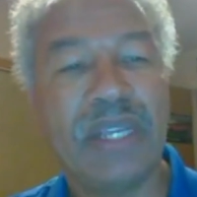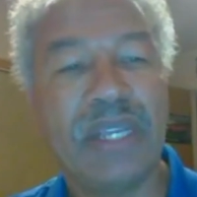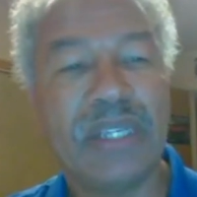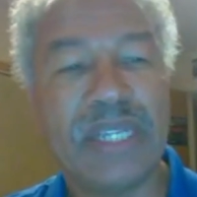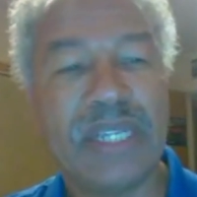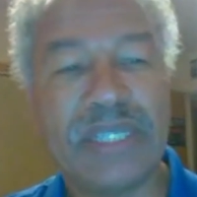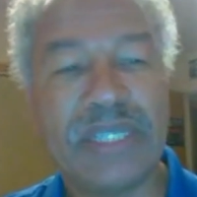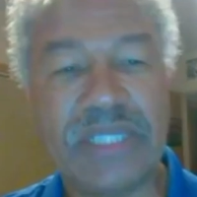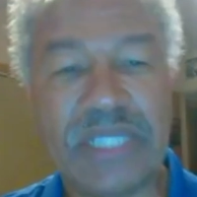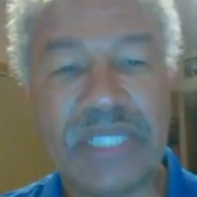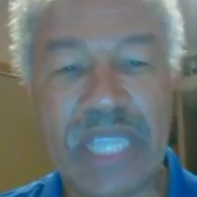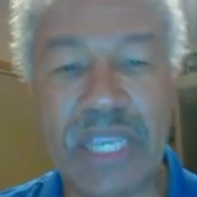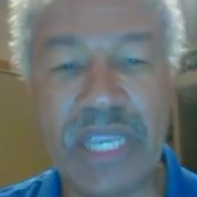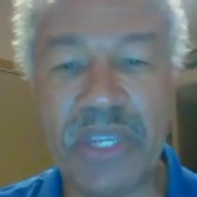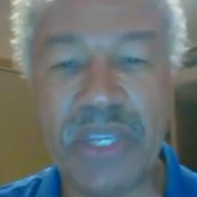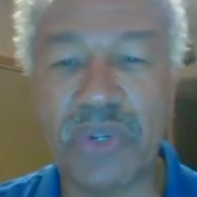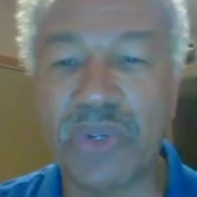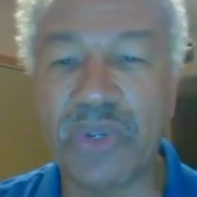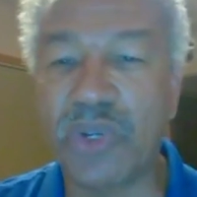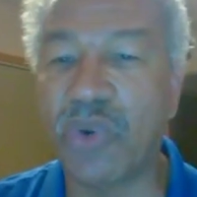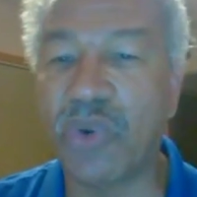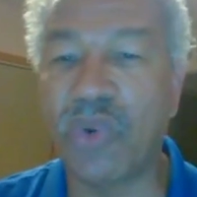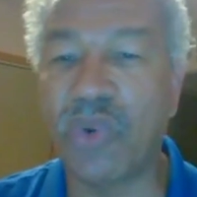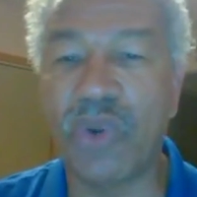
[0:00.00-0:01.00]
let's say you're
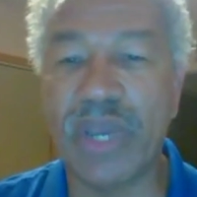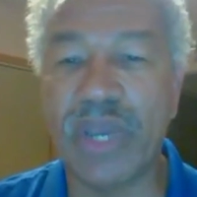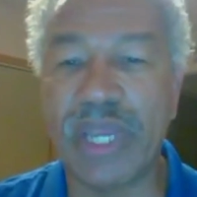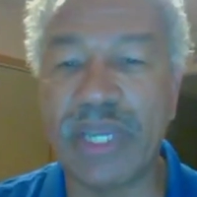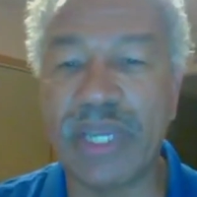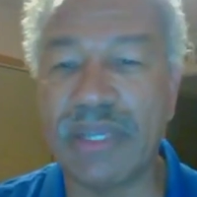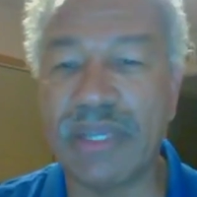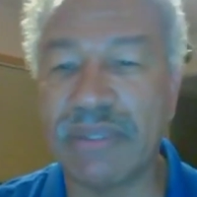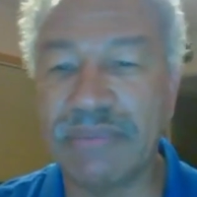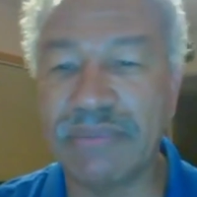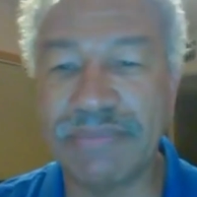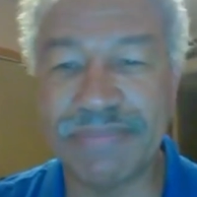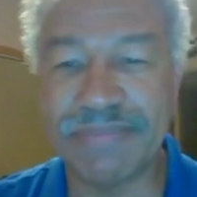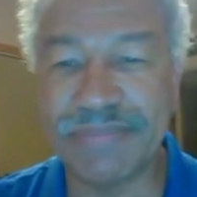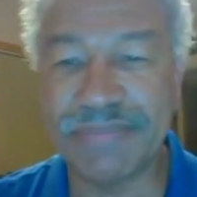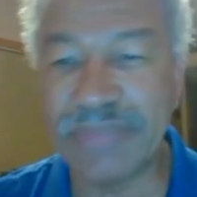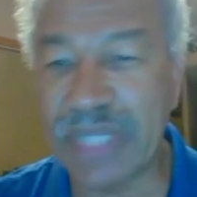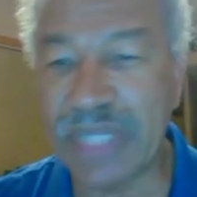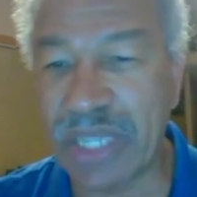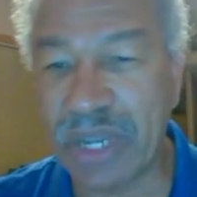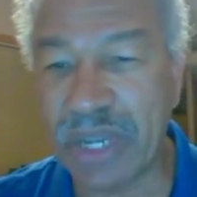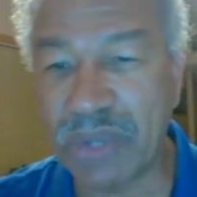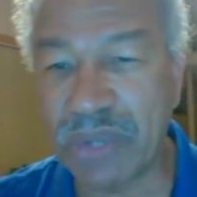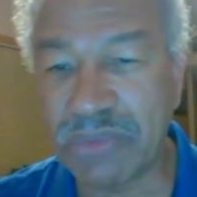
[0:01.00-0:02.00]
going,
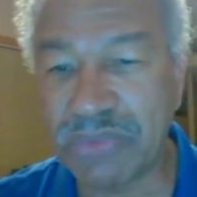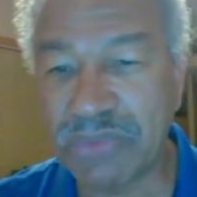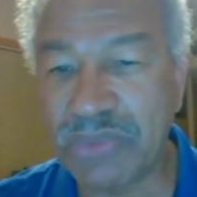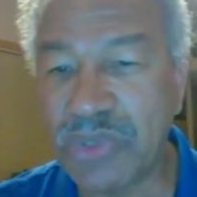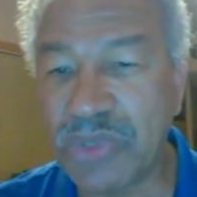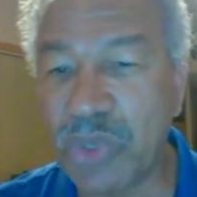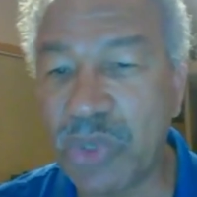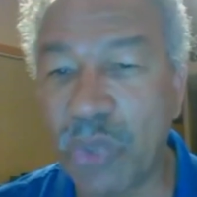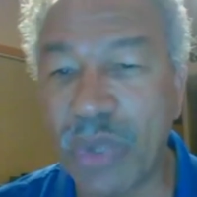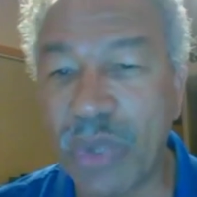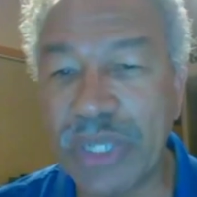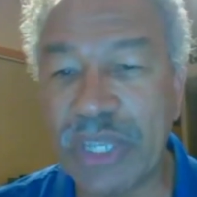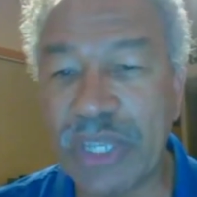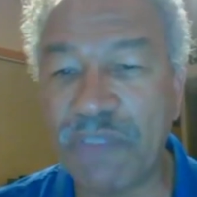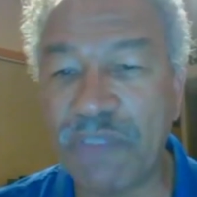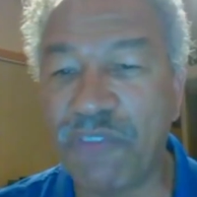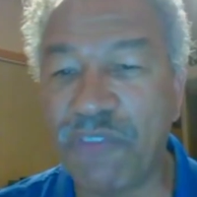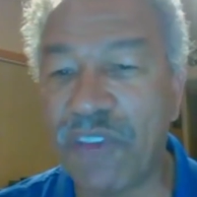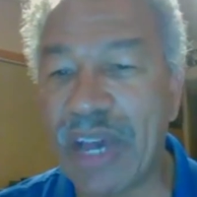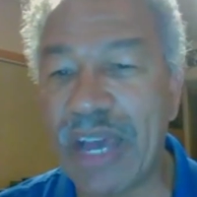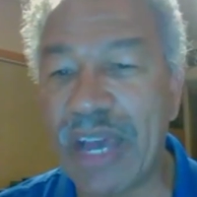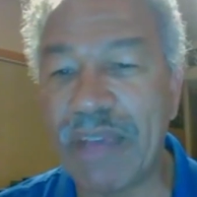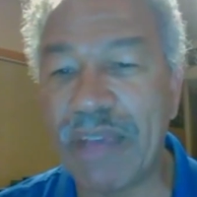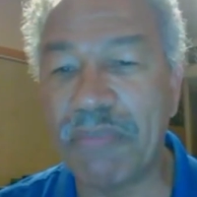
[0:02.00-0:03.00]

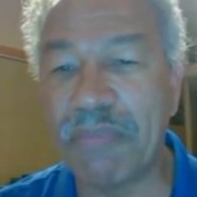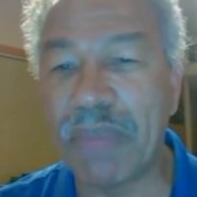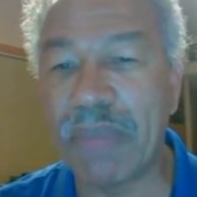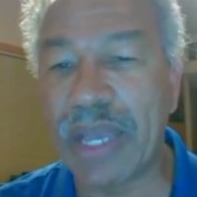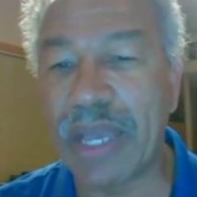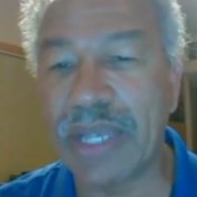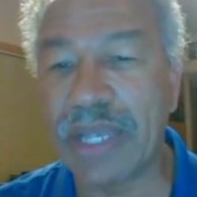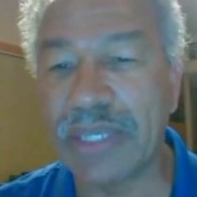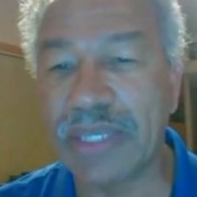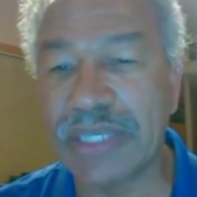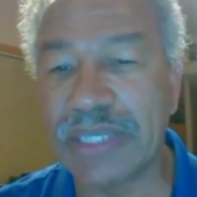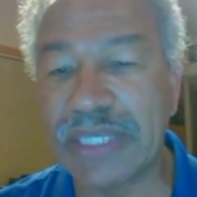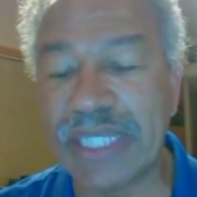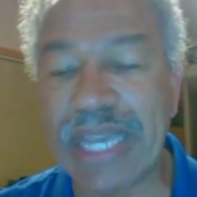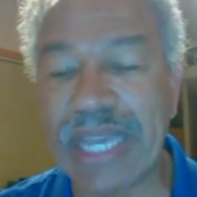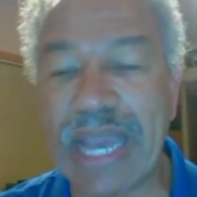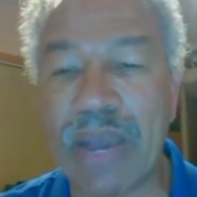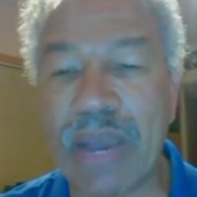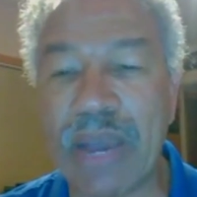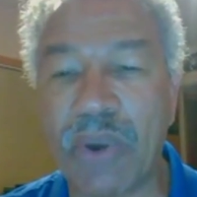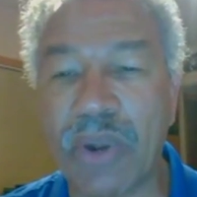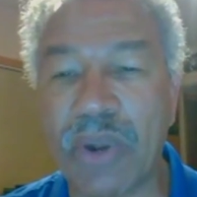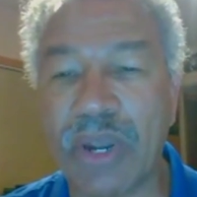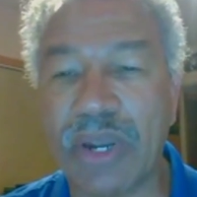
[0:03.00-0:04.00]
25 miles an
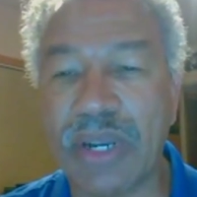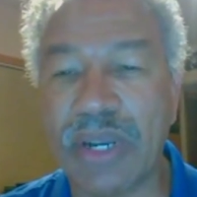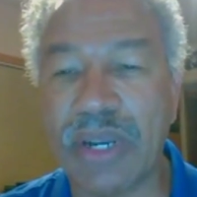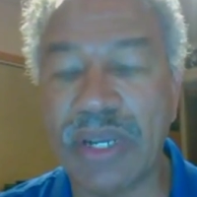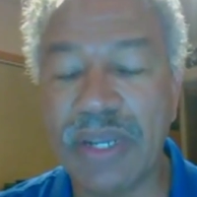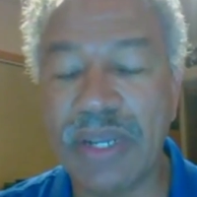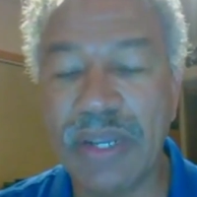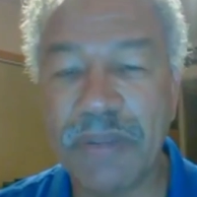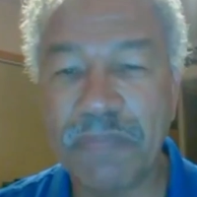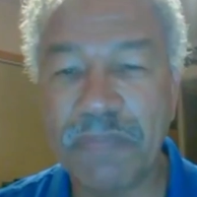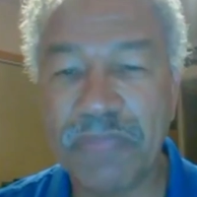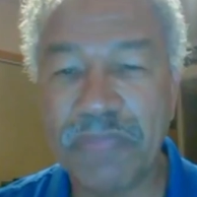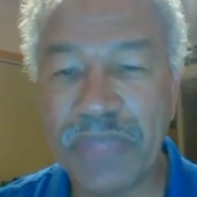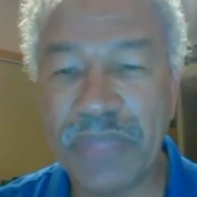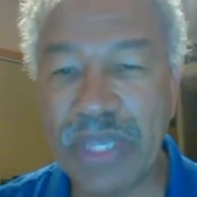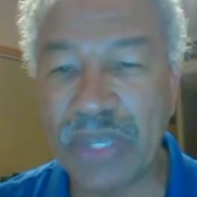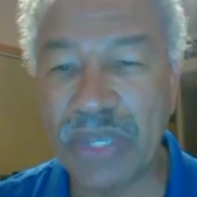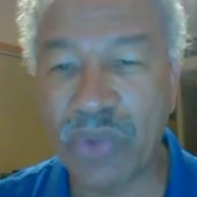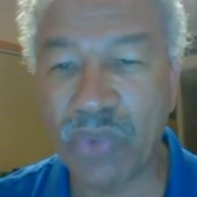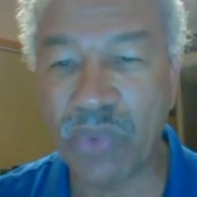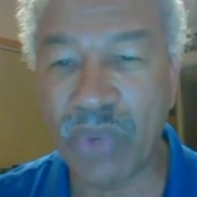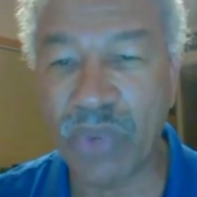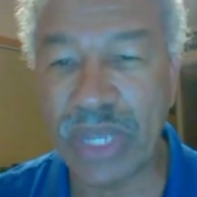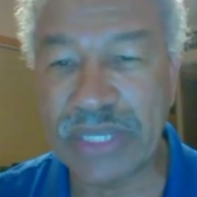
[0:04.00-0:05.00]
hour in
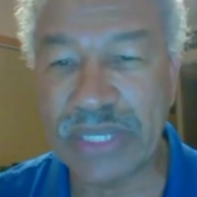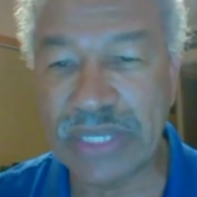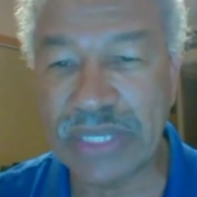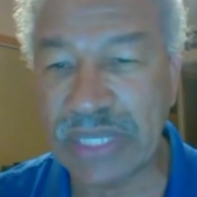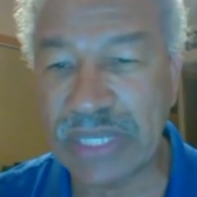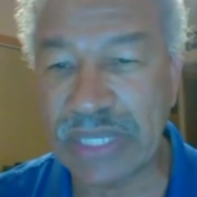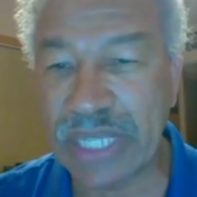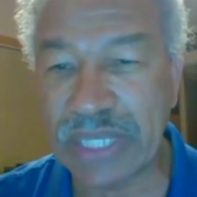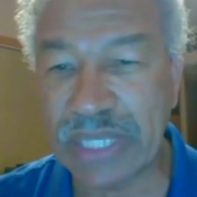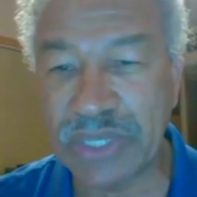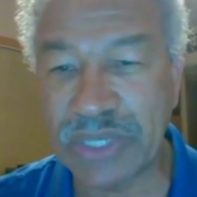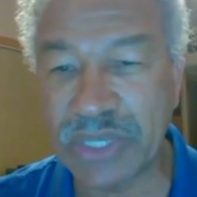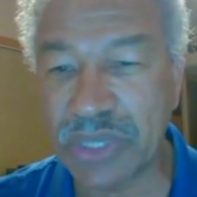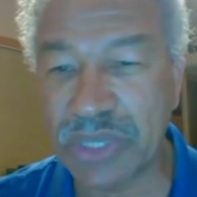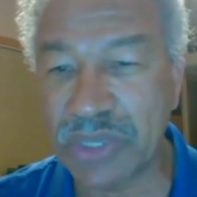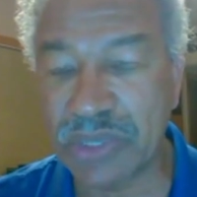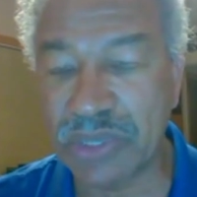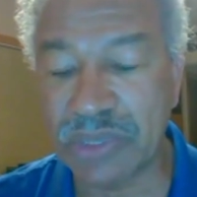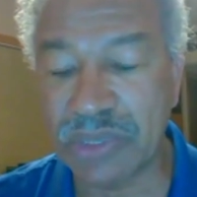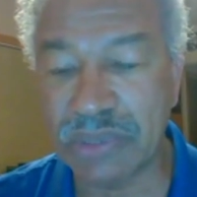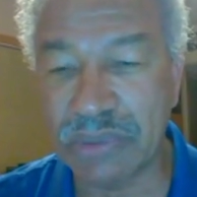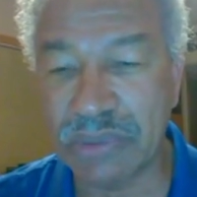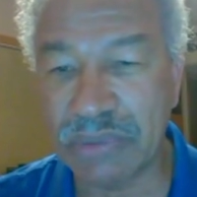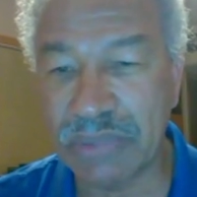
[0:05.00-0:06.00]
a
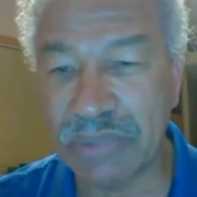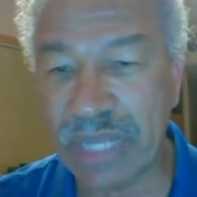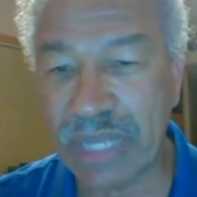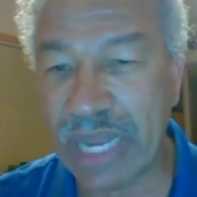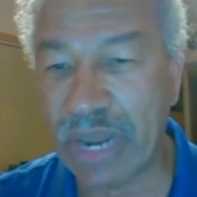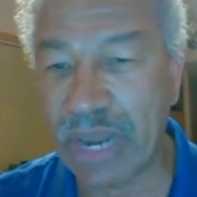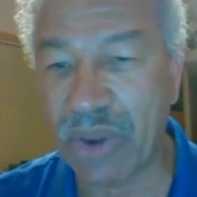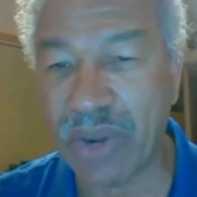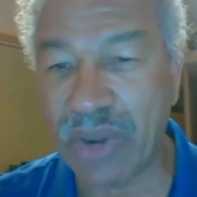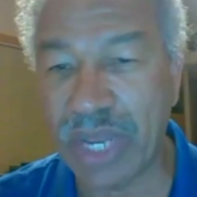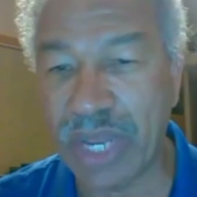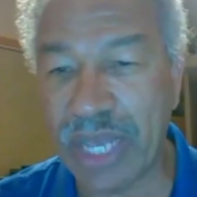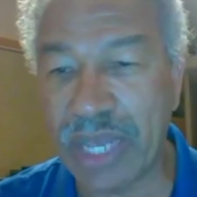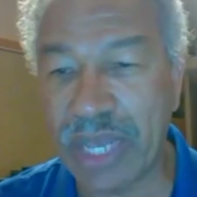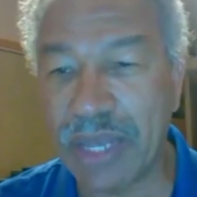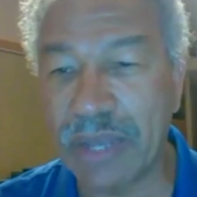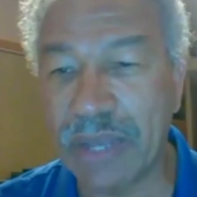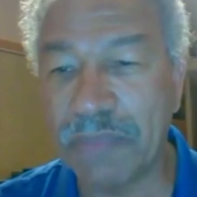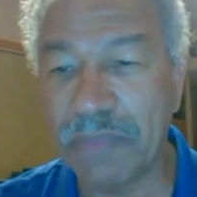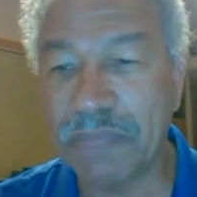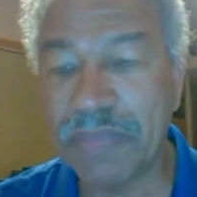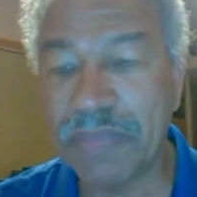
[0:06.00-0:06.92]
residential area,